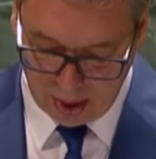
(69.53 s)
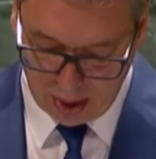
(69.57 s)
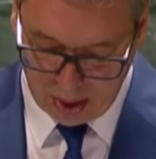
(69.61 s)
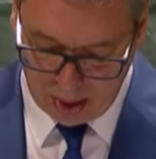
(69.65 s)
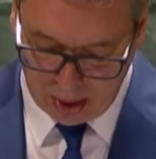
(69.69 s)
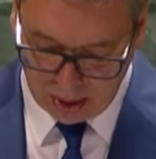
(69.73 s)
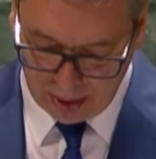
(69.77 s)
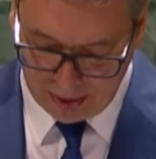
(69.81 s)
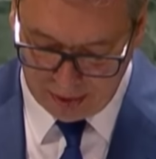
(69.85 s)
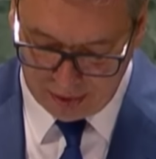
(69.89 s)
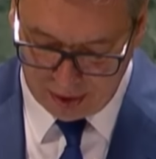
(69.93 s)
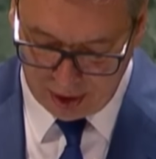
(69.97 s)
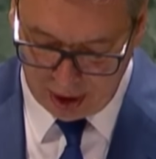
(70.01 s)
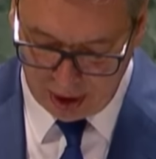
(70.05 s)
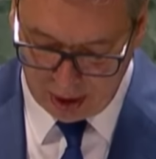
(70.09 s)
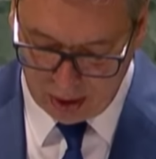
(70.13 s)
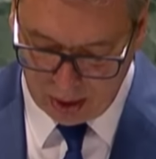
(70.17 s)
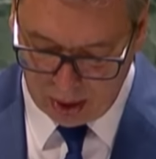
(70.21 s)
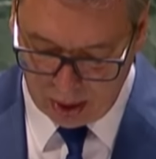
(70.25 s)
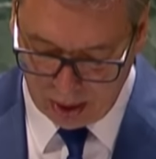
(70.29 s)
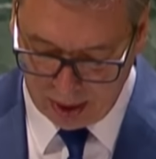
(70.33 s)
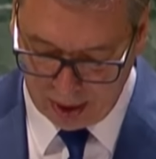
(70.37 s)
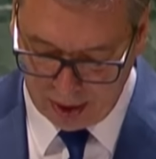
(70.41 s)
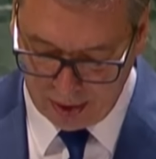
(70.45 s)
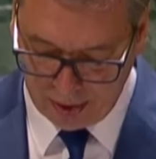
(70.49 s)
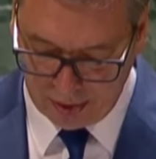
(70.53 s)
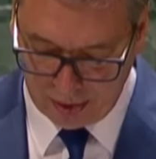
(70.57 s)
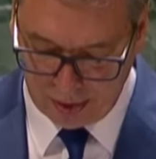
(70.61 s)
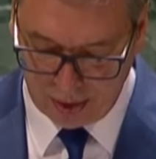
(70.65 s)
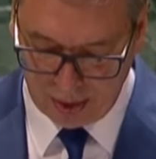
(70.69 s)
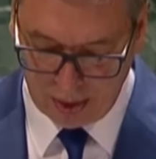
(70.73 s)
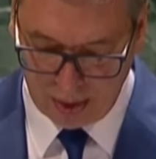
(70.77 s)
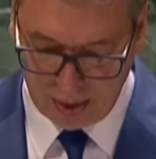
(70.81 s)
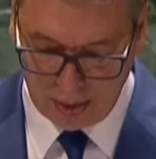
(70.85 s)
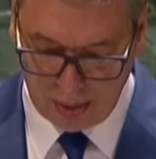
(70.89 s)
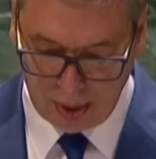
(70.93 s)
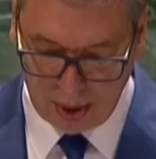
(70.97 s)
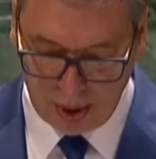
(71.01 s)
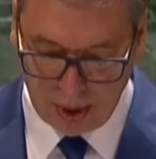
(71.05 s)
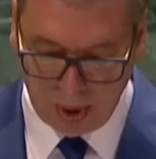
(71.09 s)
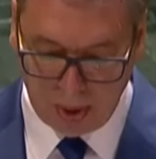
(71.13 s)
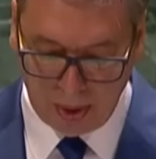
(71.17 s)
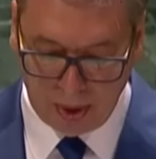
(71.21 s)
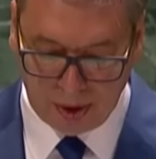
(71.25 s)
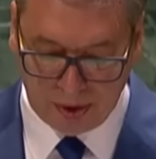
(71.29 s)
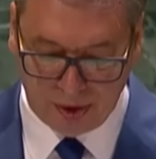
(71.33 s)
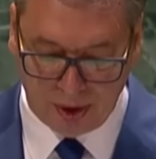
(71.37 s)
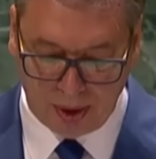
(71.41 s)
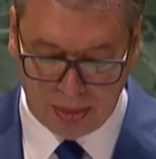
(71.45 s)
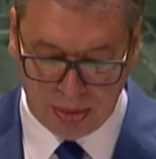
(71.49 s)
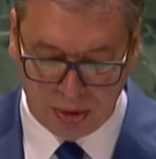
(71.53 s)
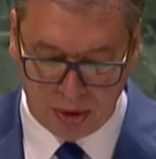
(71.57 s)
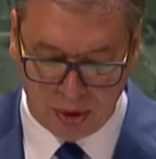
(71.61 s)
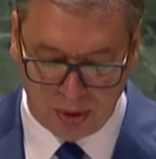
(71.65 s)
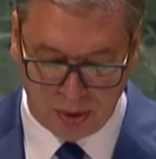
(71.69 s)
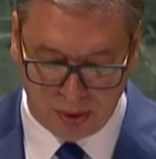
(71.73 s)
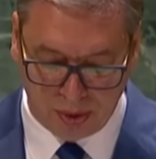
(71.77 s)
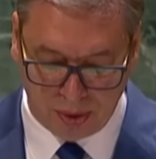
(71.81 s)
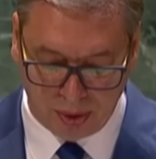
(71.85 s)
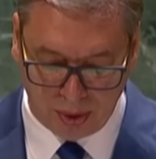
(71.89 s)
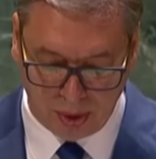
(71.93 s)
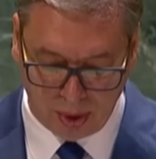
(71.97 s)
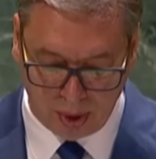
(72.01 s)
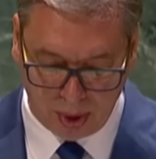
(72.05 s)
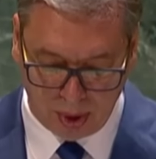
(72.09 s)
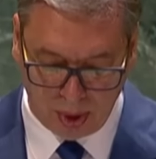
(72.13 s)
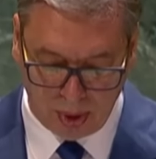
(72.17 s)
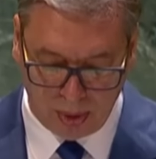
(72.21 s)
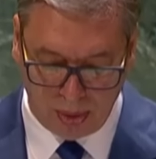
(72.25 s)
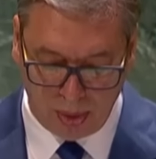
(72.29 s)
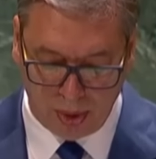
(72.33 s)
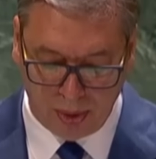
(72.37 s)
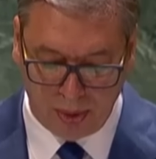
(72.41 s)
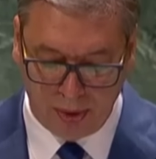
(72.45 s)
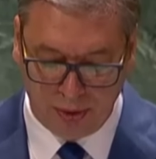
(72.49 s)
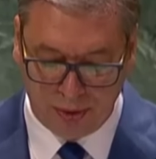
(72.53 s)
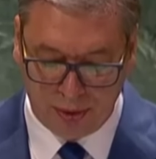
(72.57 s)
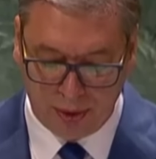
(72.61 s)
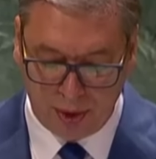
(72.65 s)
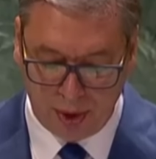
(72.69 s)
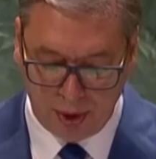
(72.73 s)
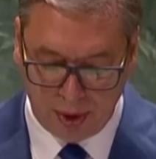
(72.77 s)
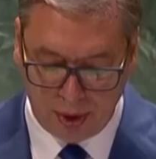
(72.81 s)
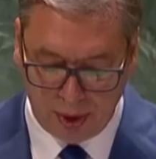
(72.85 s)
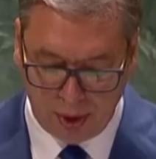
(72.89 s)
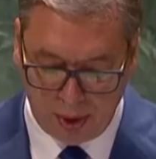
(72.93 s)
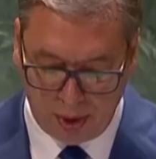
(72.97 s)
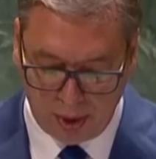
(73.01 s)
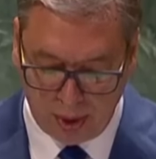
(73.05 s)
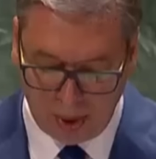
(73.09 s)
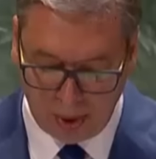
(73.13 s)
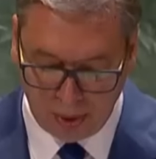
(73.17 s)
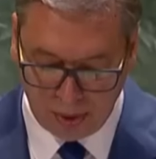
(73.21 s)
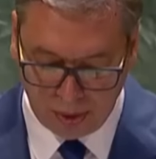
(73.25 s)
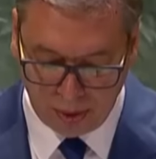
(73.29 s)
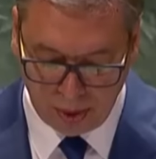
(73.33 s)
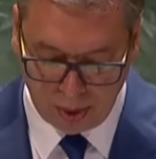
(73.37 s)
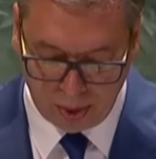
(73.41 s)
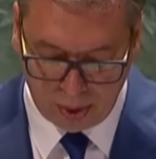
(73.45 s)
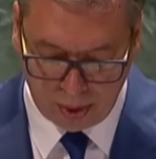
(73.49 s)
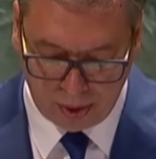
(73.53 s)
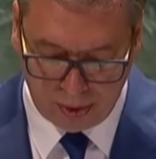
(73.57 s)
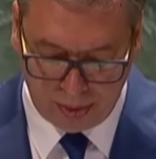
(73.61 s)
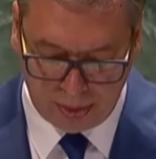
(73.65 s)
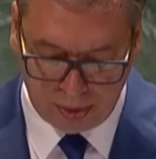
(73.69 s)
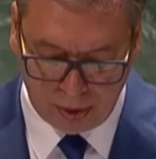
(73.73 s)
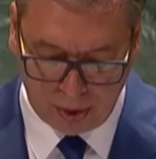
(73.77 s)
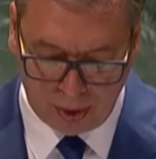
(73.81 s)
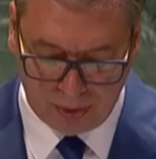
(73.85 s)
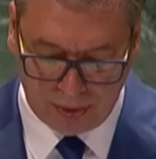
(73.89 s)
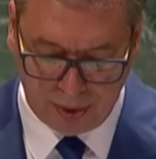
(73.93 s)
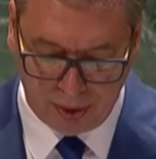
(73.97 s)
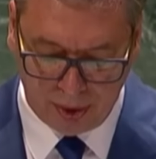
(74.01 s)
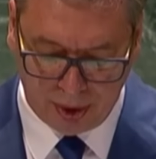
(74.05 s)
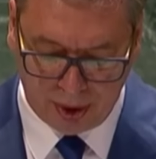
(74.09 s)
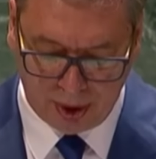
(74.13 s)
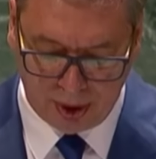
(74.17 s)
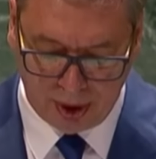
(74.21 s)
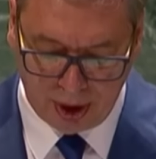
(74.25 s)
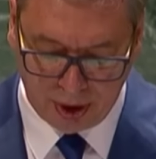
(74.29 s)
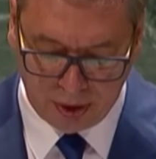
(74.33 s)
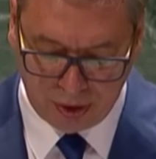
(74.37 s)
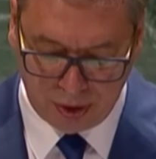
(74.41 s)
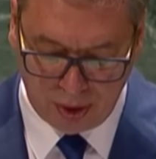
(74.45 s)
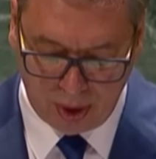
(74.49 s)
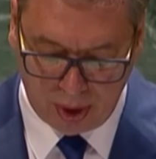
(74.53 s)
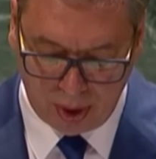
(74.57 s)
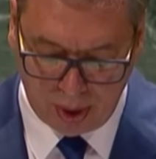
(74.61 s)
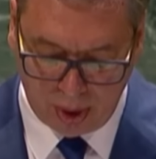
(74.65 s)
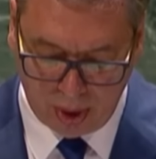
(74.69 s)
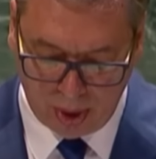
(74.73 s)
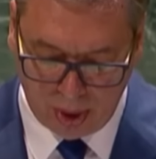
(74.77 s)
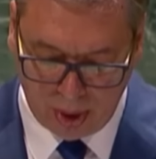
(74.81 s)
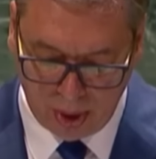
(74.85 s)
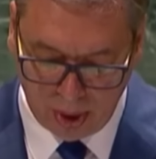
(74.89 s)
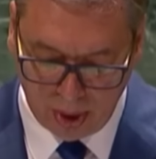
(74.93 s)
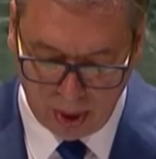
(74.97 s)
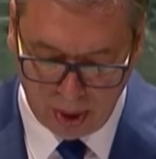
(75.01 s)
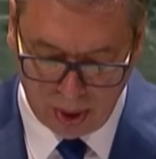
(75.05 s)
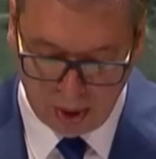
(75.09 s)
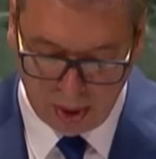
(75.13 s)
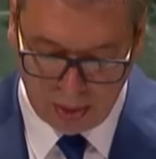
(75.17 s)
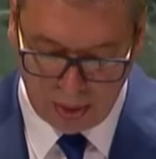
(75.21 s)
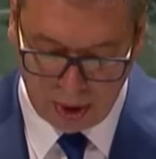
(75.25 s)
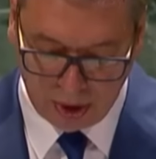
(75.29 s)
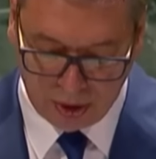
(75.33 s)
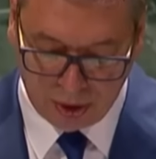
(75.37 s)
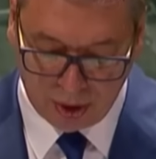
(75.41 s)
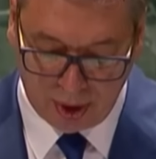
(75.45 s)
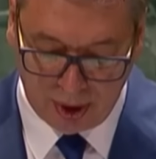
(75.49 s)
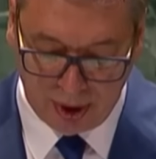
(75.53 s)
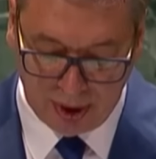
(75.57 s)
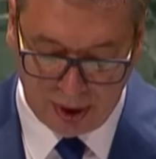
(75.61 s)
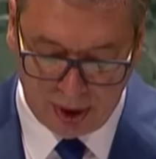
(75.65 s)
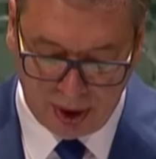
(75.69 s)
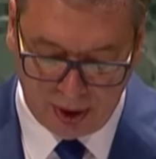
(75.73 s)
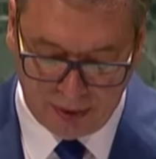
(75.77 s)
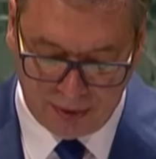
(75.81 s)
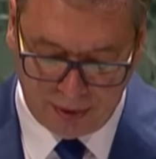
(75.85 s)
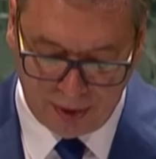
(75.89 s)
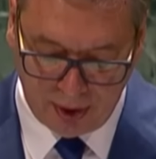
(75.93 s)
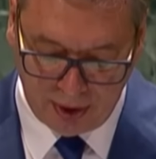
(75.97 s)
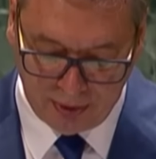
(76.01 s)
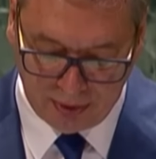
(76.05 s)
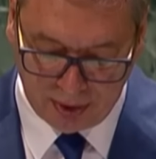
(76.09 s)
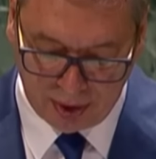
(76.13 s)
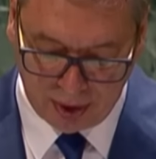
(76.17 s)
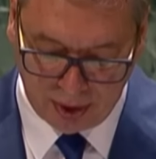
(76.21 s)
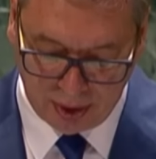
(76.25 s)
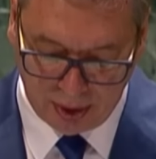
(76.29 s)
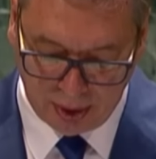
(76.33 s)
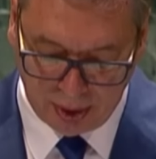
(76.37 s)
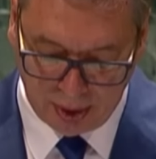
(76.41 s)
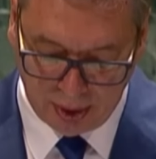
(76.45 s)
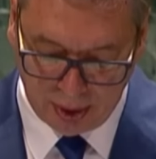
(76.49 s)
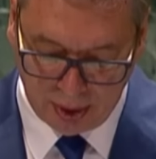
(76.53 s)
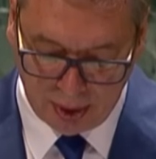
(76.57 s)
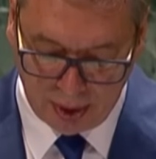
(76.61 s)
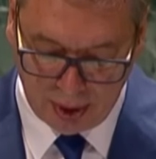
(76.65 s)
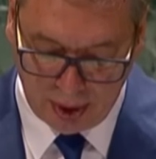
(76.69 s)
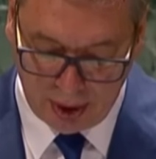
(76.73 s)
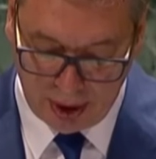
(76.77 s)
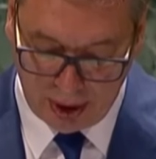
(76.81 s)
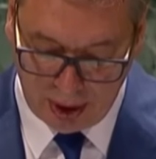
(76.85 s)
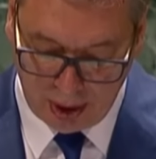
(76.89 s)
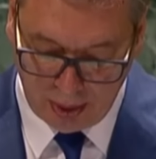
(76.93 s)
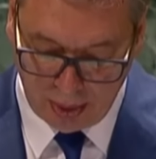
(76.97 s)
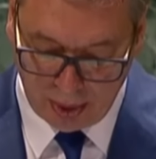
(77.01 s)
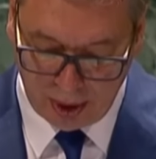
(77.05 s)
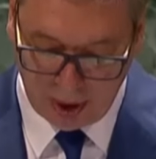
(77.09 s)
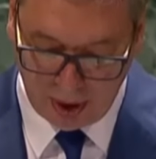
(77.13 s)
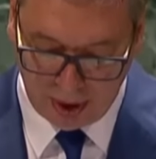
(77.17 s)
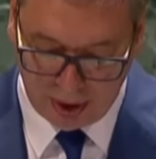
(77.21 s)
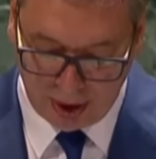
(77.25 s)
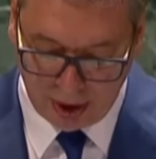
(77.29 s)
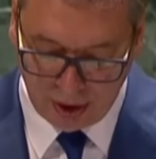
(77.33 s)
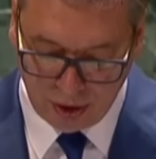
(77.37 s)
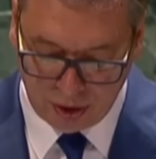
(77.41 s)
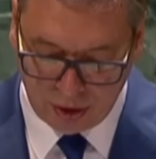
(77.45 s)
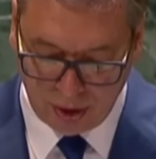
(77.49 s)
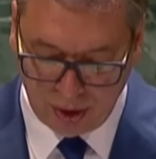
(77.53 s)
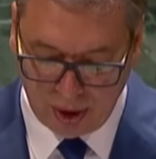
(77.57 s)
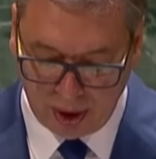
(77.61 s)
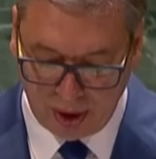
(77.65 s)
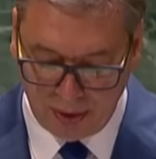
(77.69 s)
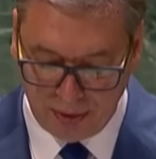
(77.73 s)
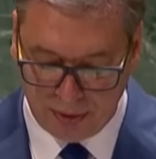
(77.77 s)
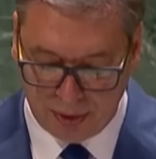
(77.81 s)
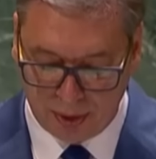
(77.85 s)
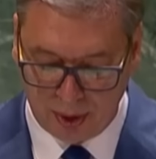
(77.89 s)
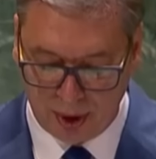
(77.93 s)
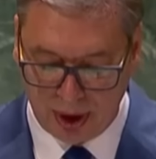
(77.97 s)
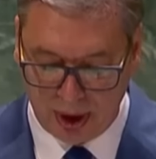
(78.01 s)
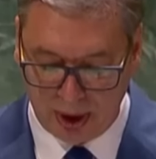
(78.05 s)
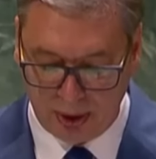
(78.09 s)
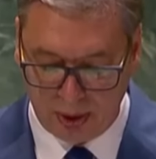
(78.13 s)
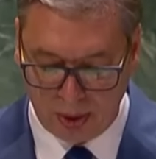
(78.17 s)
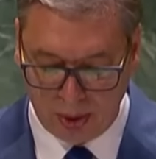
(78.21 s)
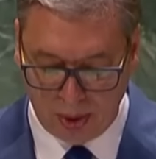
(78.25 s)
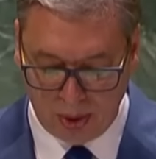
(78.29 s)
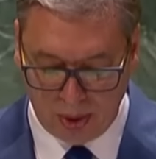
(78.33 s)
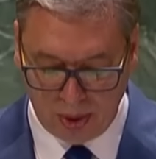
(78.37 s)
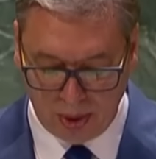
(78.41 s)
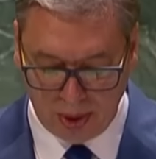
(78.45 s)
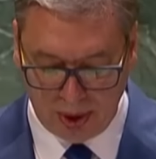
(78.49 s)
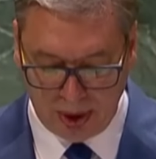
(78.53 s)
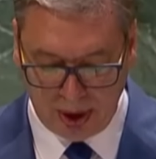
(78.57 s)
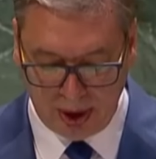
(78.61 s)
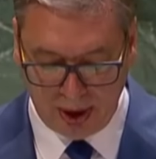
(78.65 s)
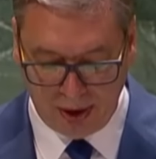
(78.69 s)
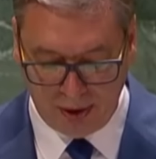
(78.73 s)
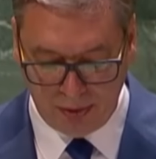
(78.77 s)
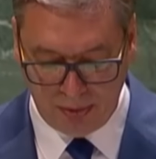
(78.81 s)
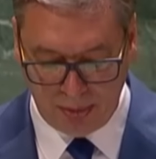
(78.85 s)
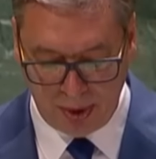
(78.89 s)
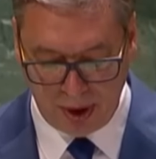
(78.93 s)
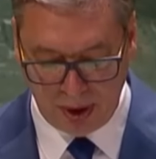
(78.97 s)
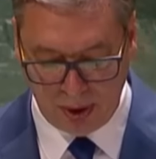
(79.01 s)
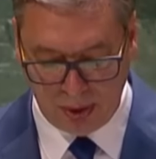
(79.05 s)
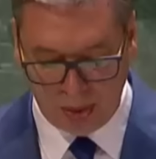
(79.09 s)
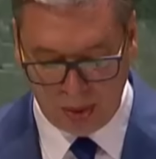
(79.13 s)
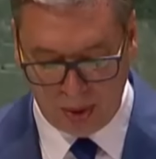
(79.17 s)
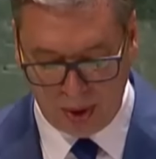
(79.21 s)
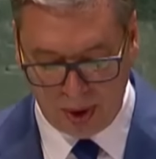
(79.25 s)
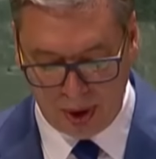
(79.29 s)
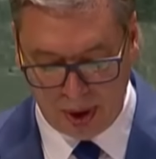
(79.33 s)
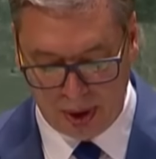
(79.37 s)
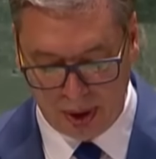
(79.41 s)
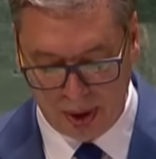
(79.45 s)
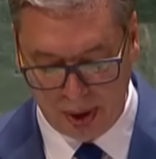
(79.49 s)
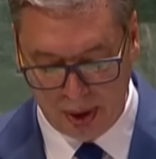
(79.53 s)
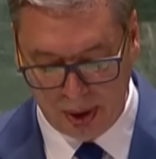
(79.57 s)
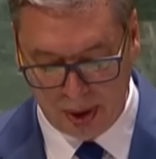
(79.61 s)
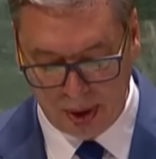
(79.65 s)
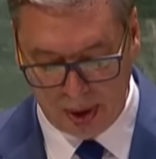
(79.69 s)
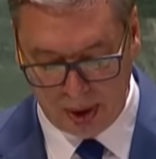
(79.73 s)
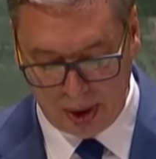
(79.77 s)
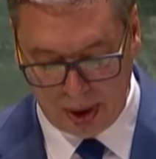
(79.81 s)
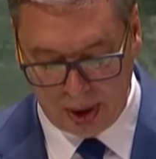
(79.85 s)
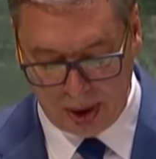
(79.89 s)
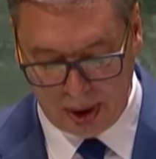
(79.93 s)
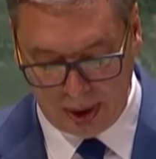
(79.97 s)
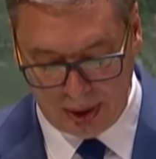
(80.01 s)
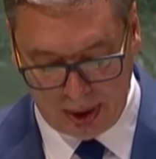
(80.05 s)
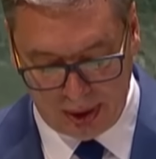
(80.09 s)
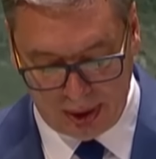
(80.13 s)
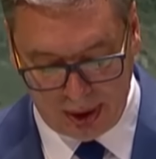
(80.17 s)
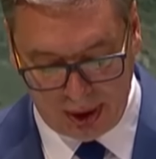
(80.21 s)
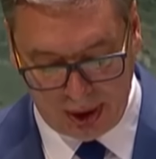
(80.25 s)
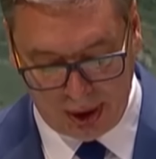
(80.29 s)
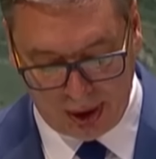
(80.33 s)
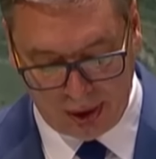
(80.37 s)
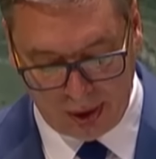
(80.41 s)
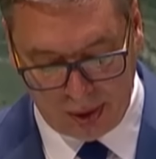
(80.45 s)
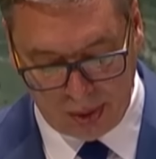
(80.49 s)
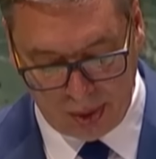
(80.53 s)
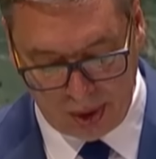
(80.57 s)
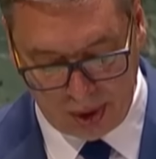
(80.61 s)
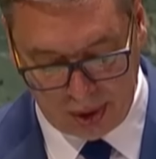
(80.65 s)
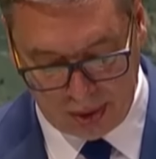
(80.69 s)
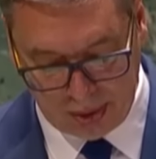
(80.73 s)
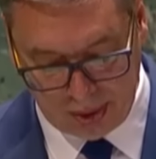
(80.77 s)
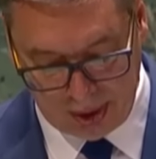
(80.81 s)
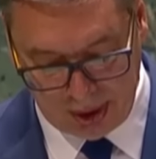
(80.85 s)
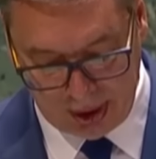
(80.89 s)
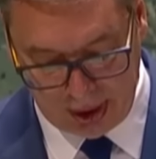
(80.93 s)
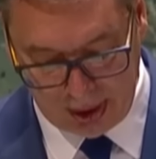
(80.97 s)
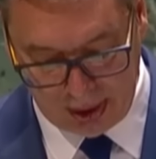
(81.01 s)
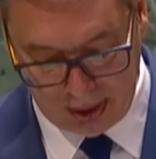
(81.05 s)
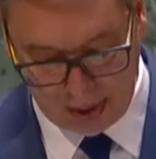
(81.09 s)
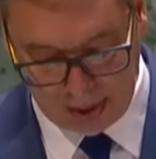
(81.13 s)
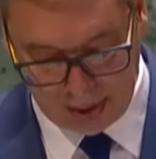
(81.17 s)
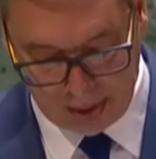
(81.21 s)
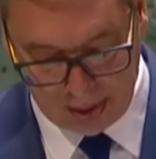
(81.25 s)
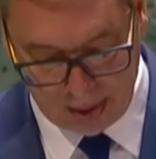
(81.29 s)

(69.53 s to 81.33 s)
All the stakeholders, with no exceptions, will refer to those norms of international law which are in their favor, and they will intentionally forget all they have been doing and that they are doing today.